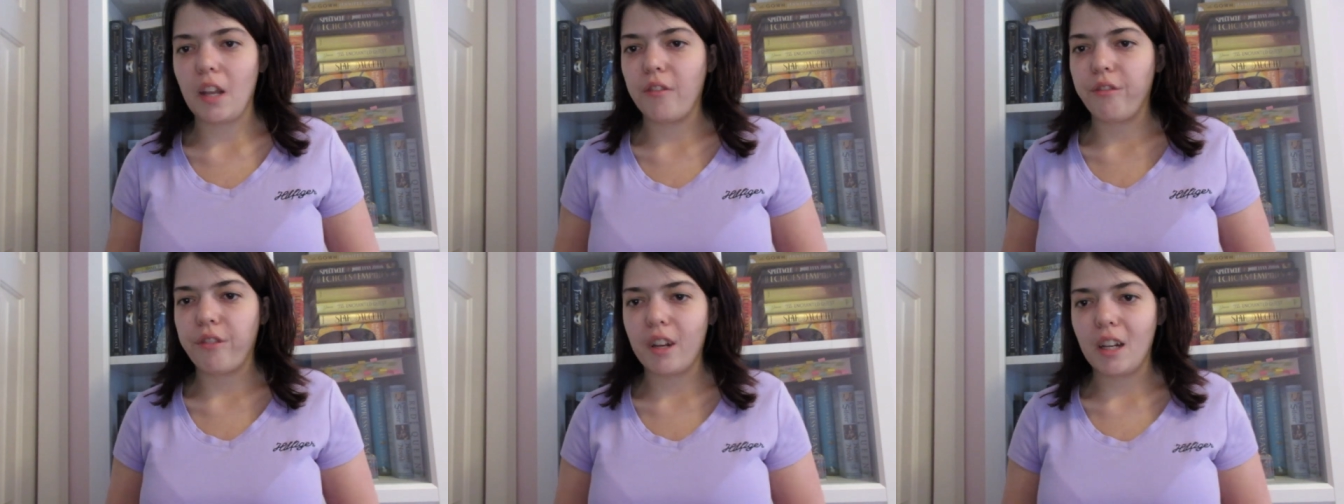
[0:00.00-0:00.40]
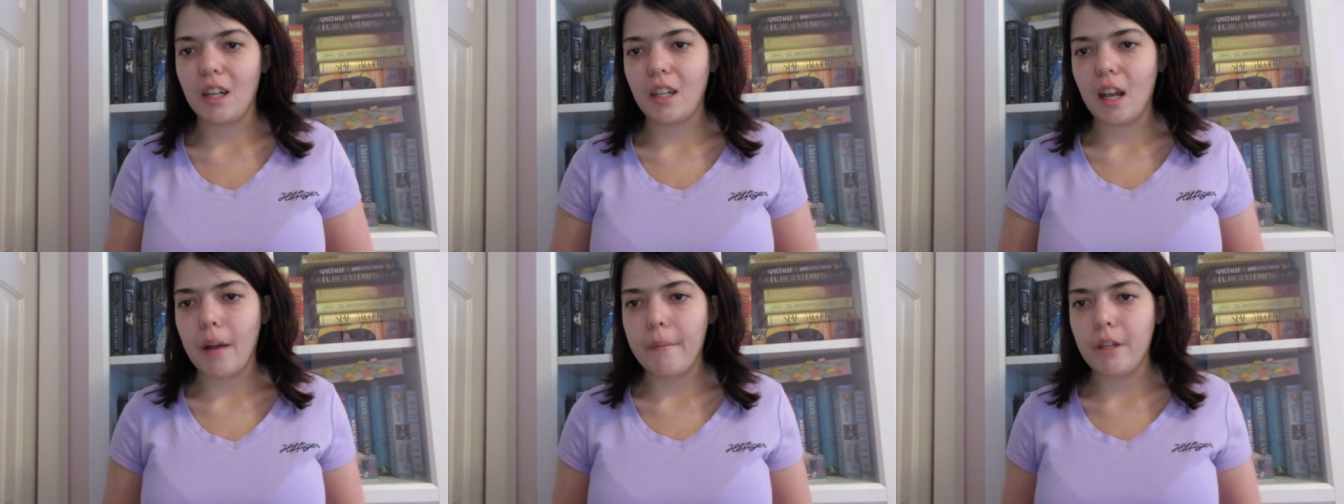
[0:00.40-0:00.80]

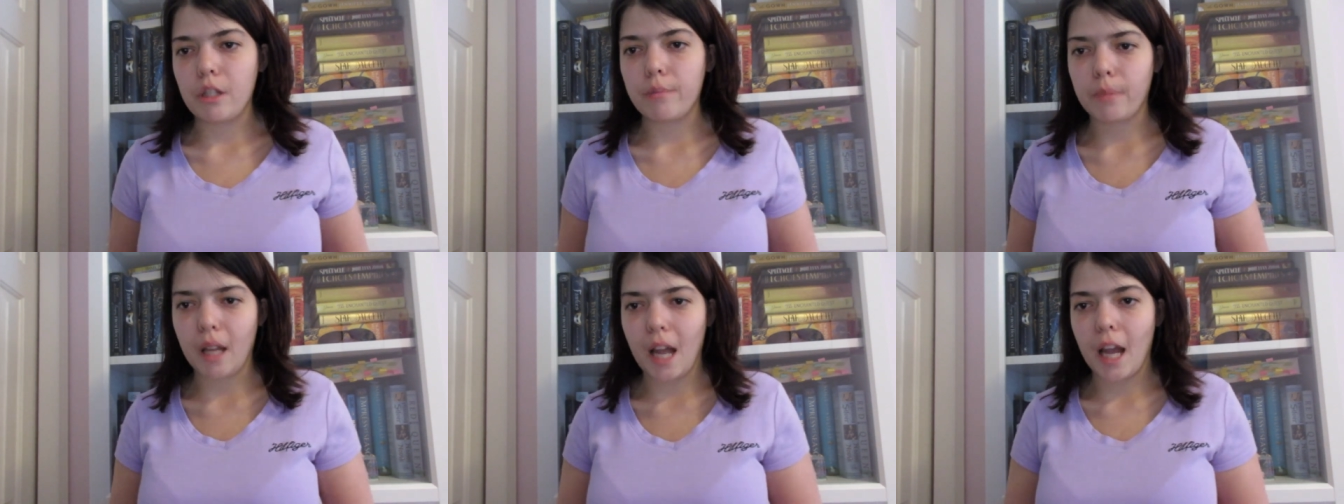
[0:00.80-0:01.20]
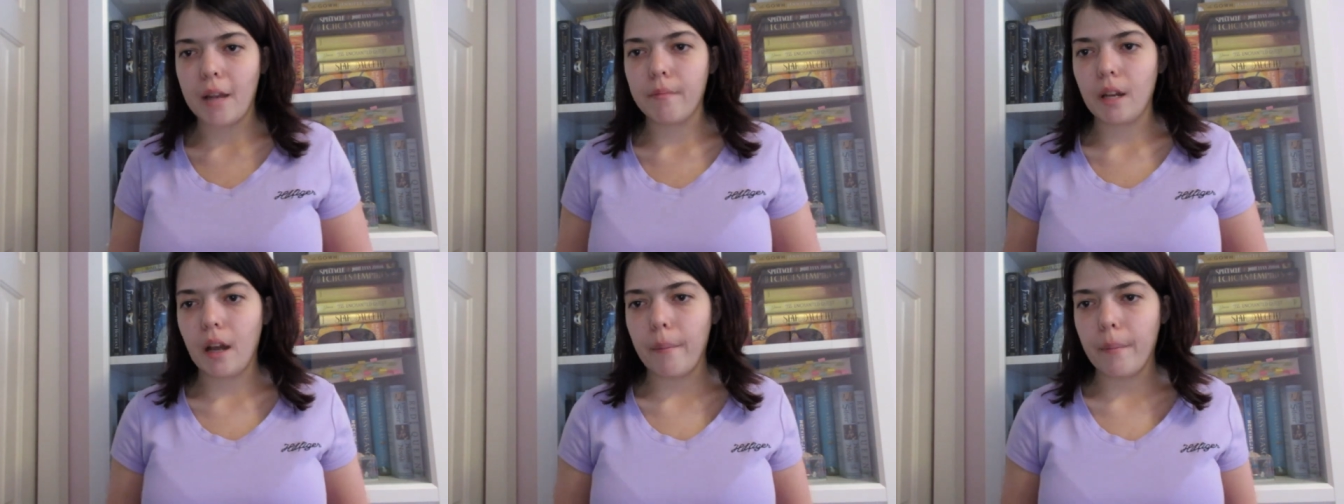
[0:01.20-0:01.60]
infinite numbers,
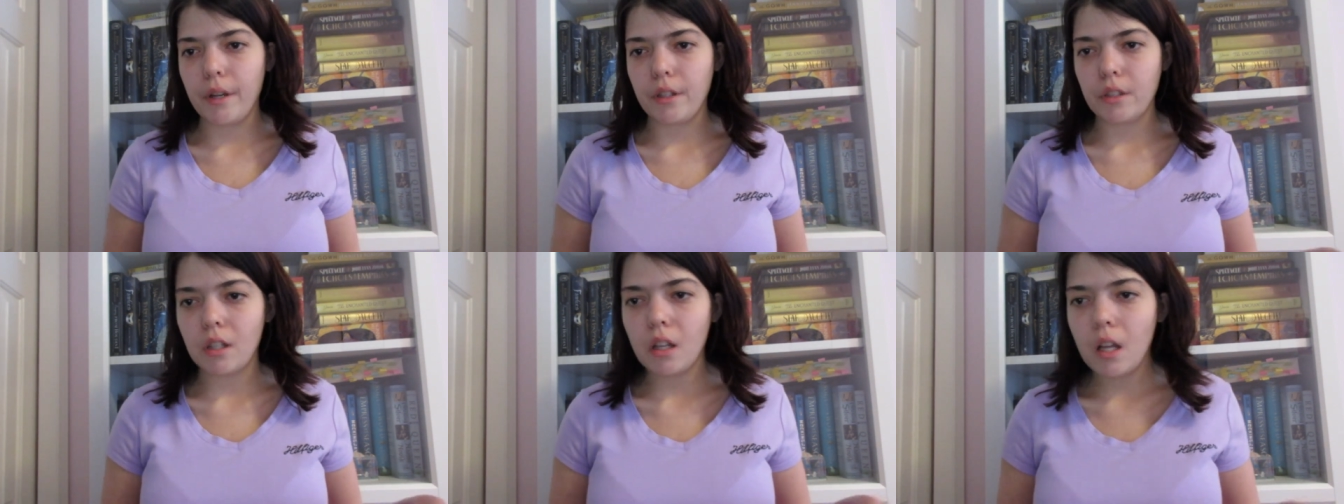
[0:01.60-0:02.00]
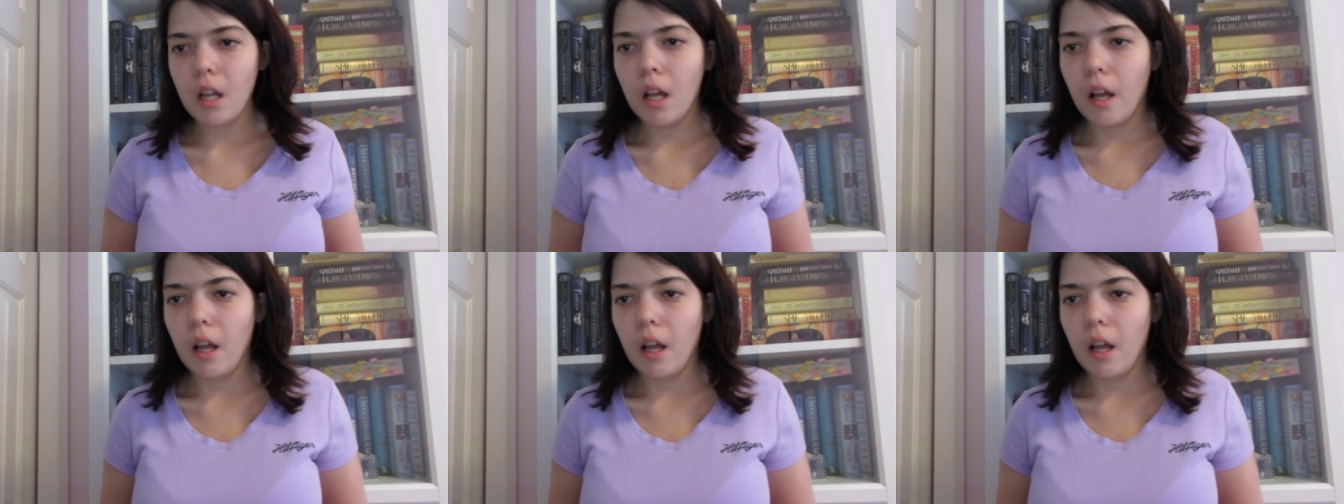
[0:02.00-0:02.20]
prime numbers,